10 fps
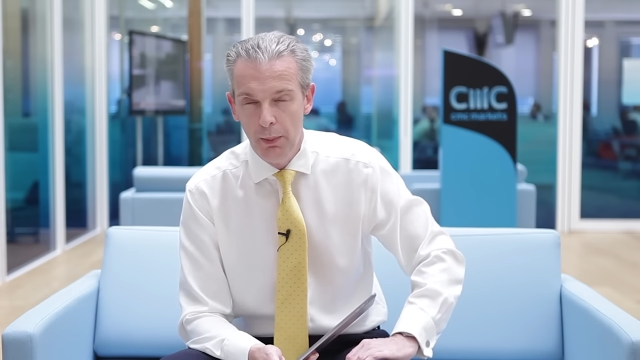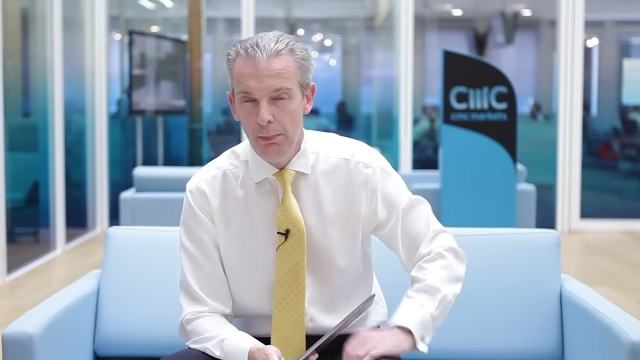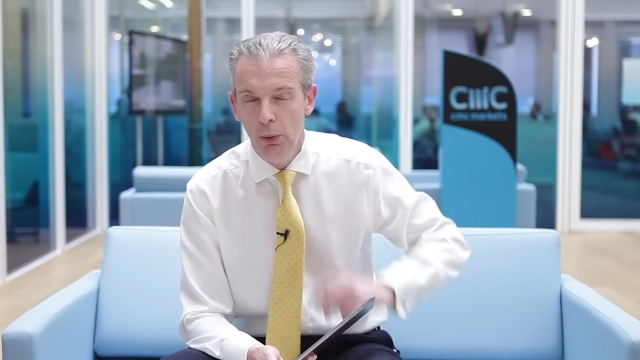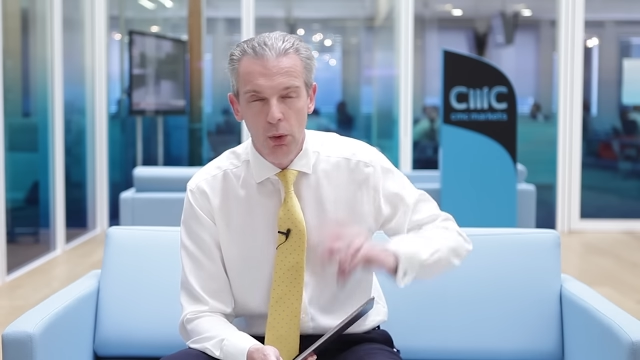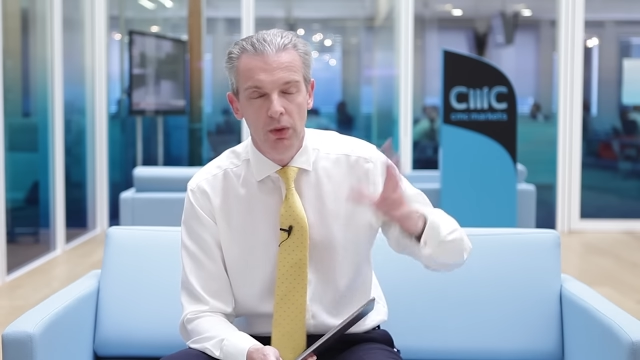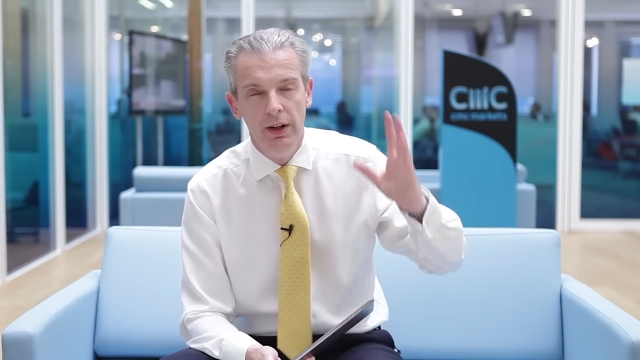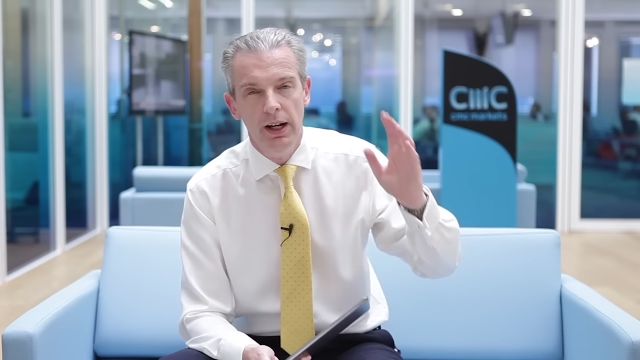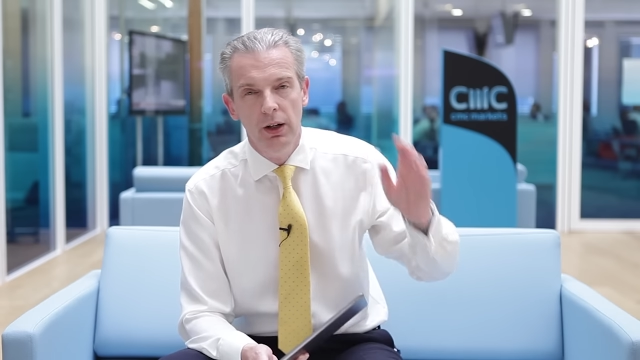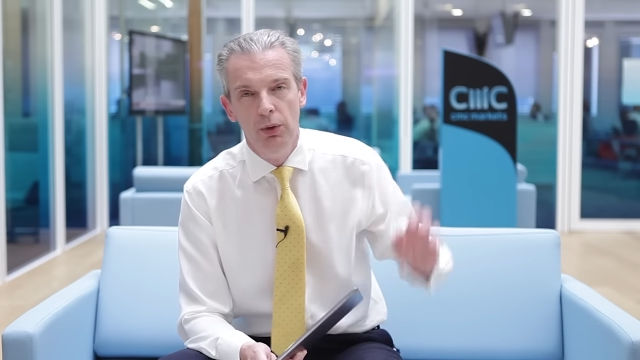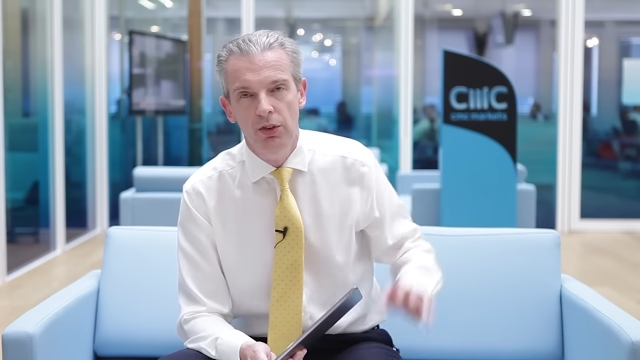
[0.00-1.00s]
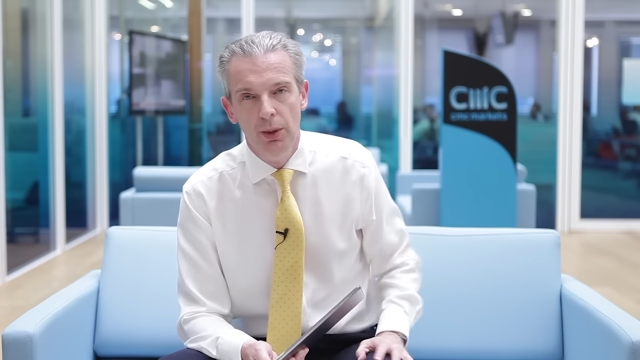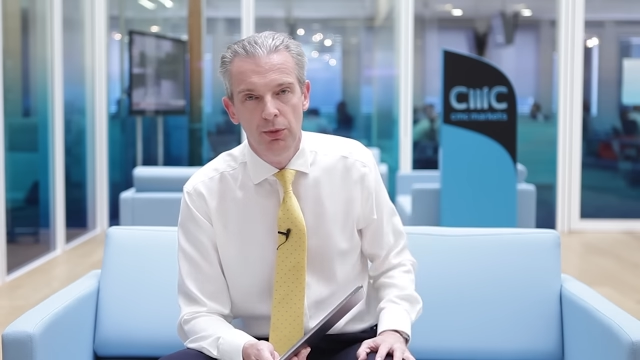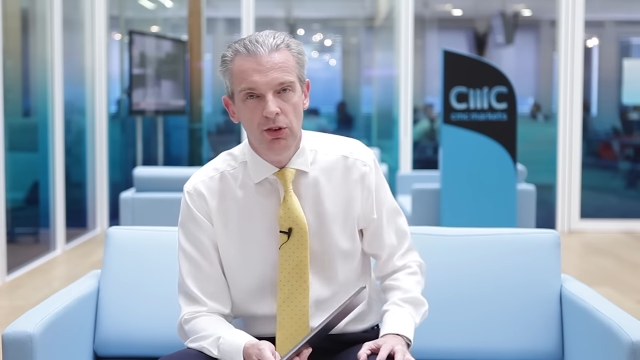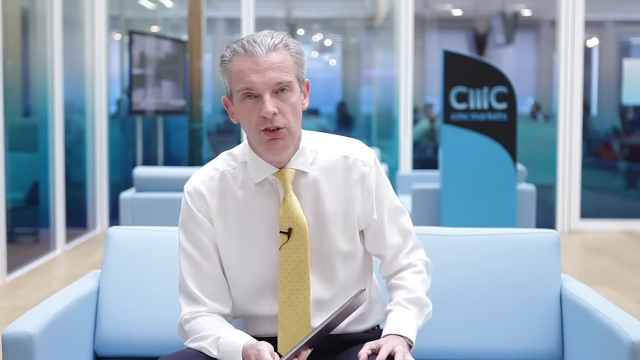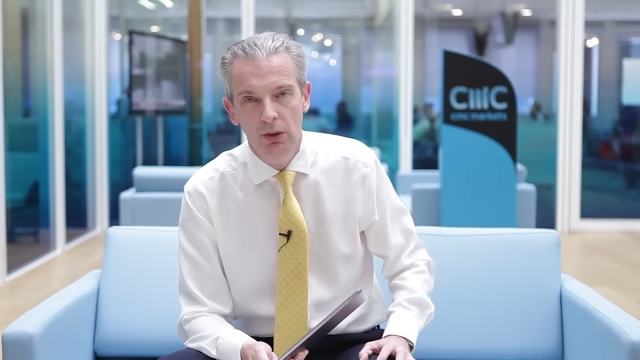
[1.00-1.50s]
a more than adequate
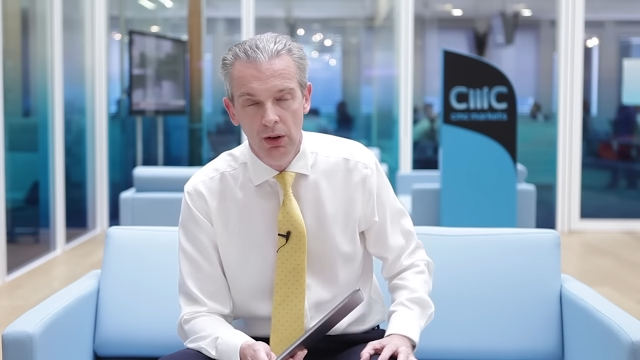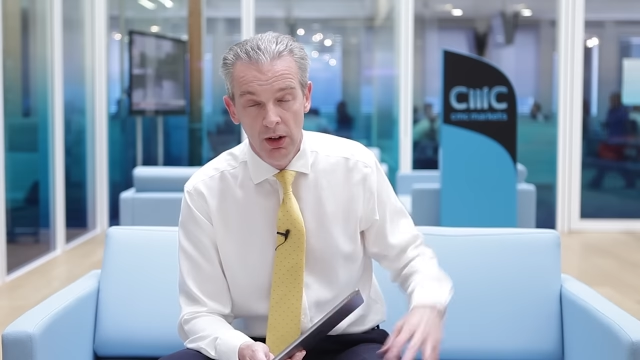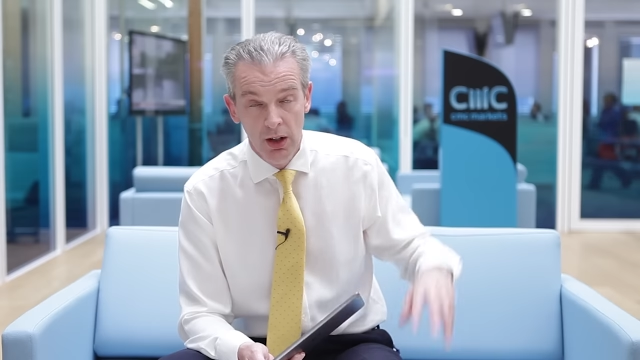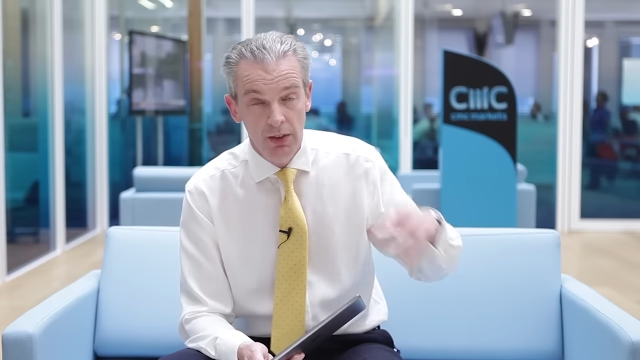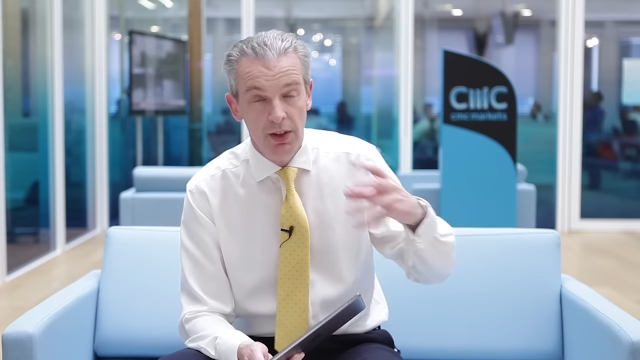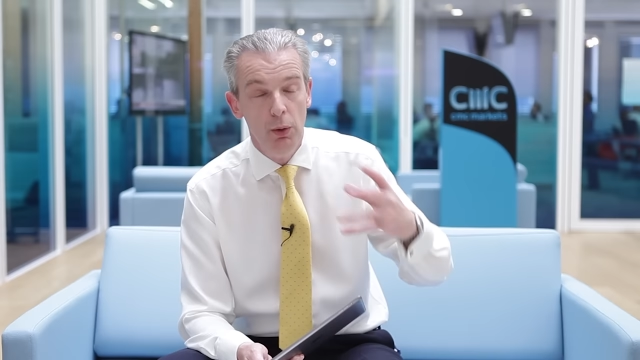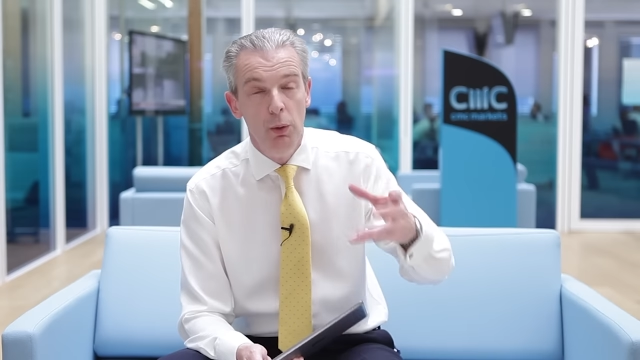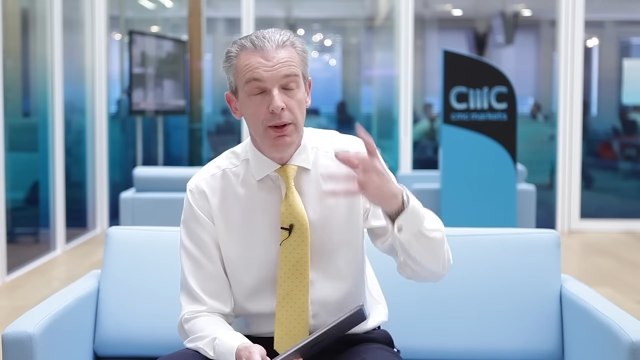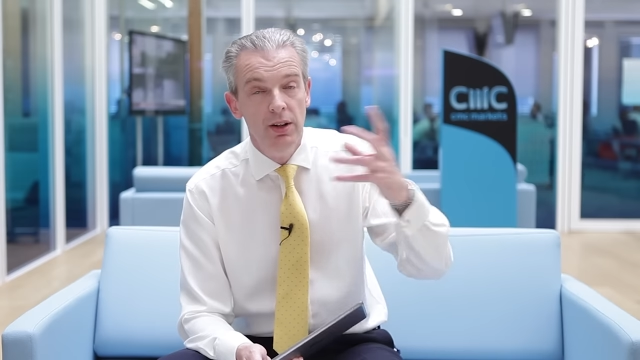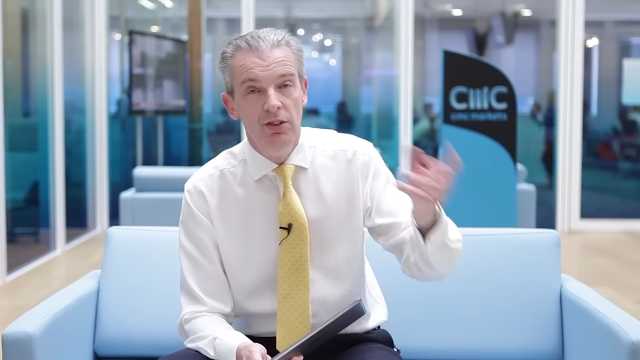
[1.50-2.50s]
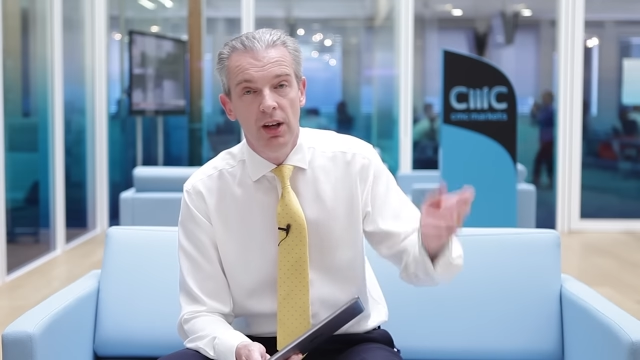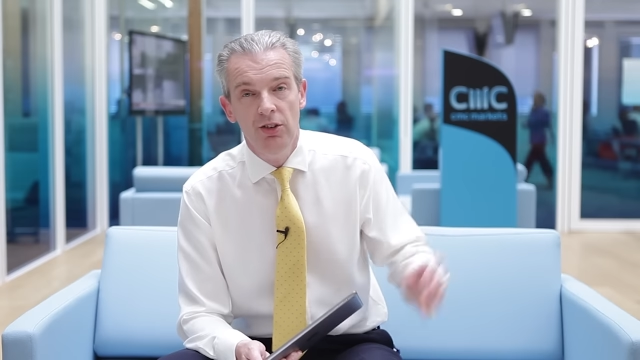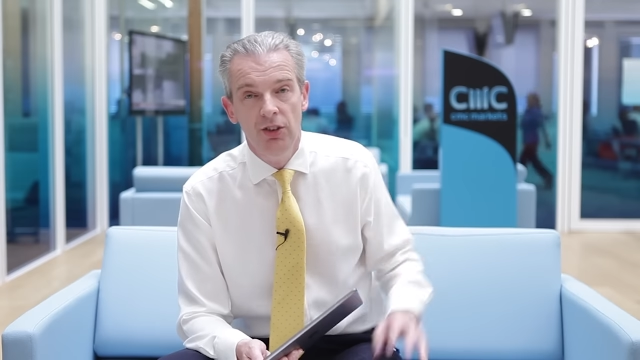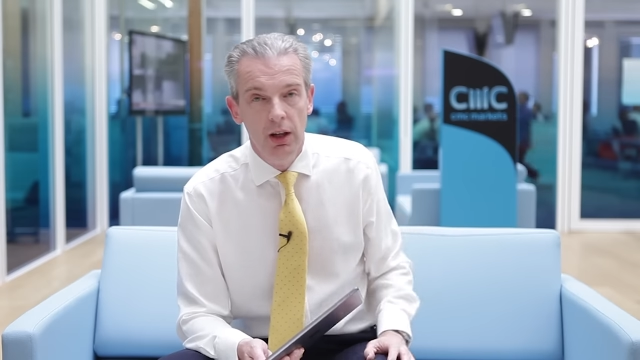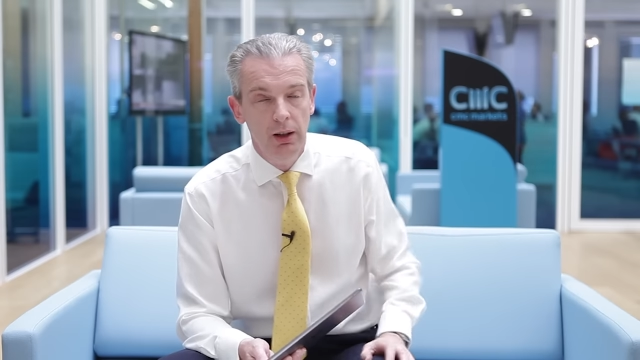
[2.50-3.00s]
substitute. They will be
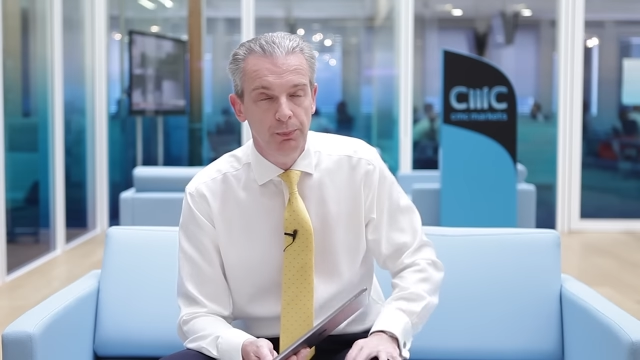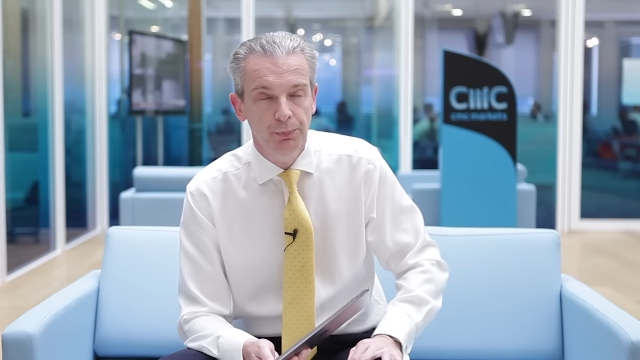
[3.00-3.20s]
discussing